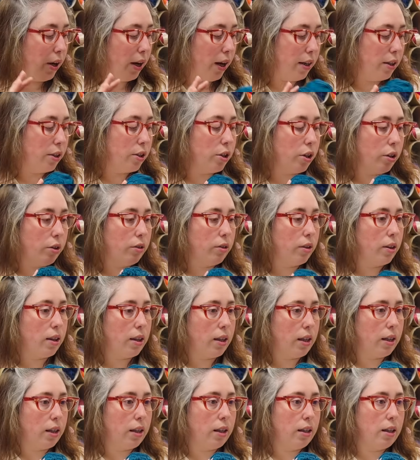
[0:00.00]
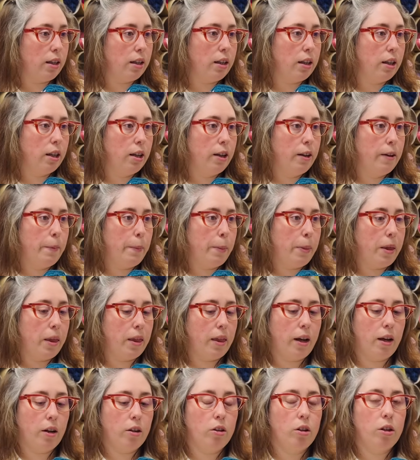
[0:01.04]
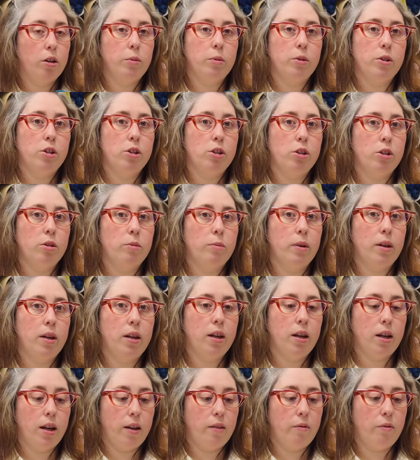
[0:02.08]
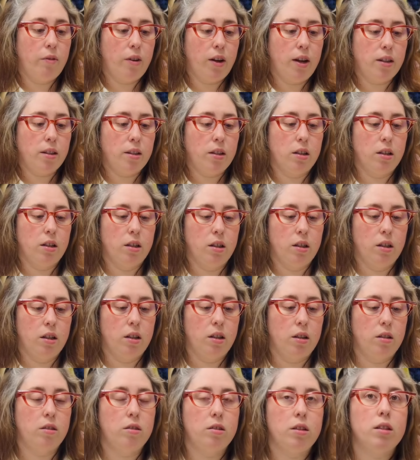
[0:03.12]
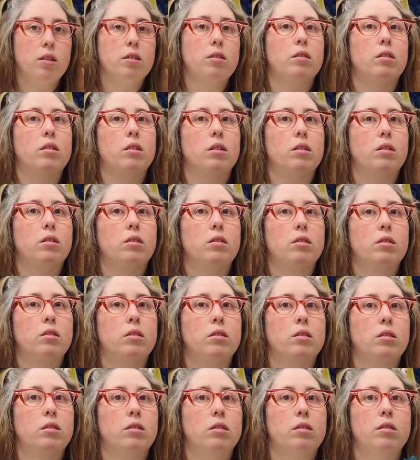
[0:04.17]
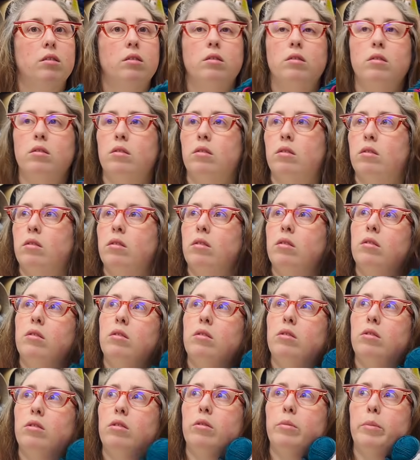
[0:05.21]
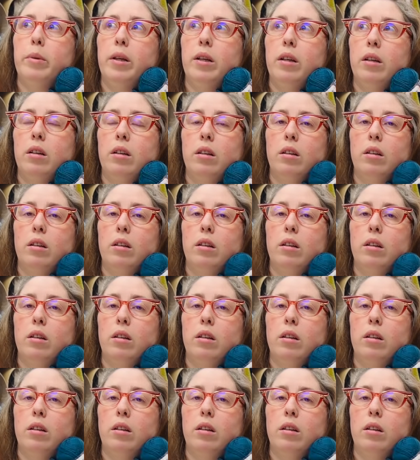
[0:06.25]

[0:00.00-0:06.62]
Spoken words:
I don't think that colour would suit me. In fact, does this colour suit me?